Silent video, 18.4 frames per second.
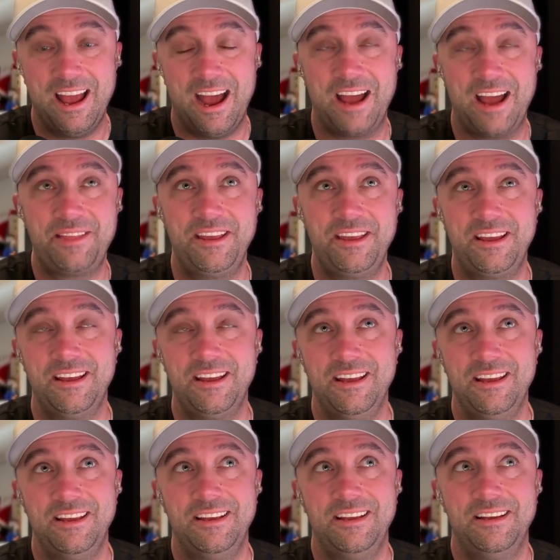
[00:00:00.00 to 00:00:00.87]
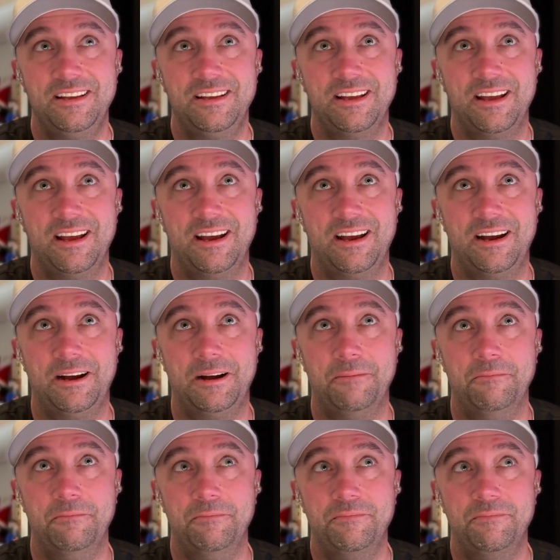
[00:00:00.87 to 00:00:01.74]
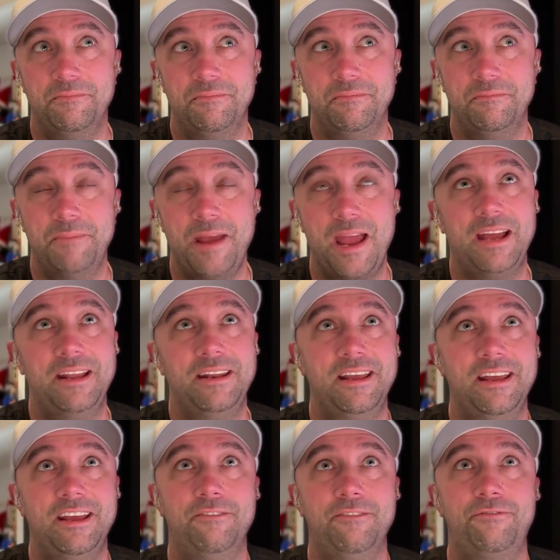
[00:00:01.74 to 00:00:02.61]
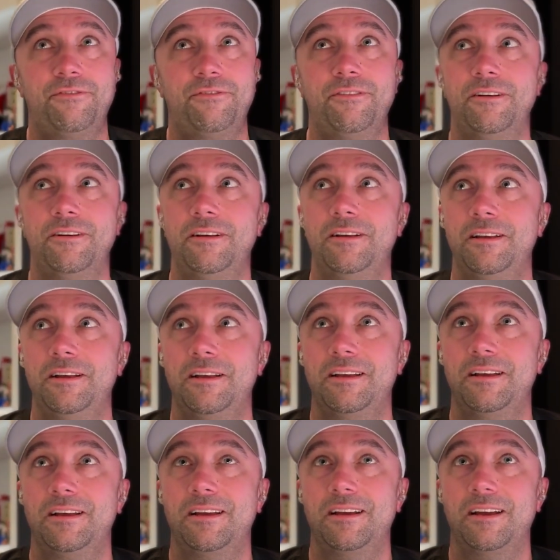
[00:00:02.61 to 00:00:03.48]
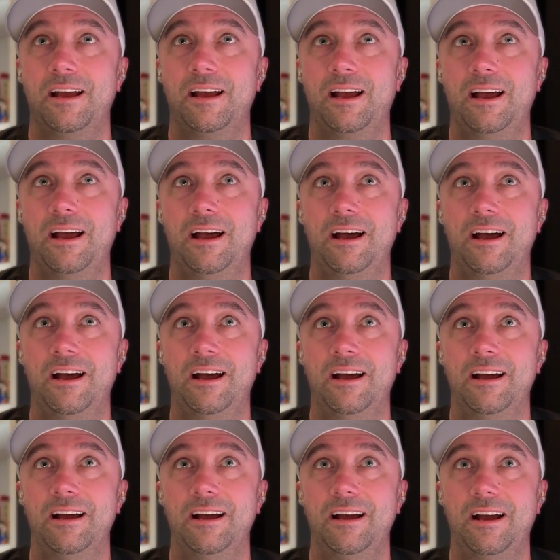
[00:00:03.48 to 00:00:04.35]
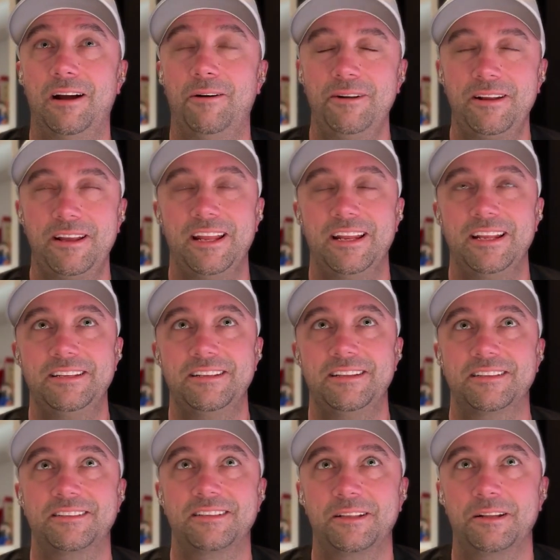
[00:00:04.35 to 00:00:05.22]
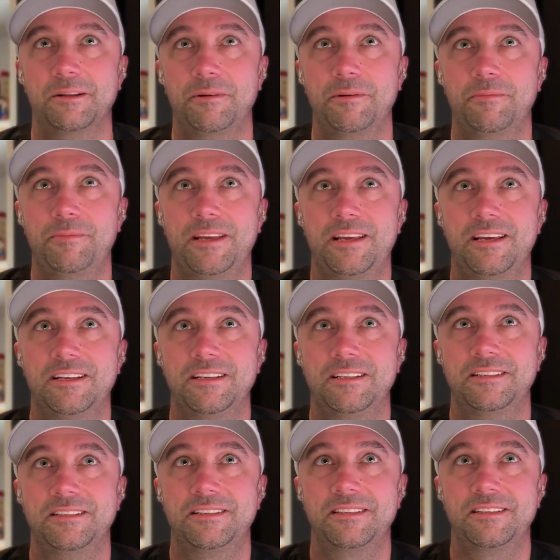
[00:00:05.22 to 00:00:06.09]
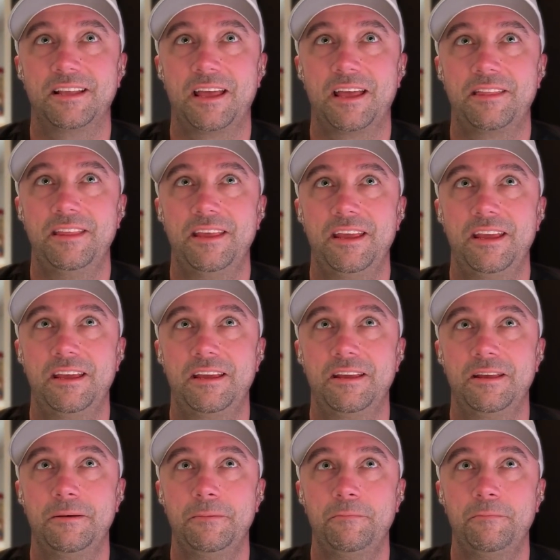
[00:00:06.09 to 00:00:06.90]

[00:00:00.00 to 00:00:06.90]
think, man, if I want to get into this a little bit, because I think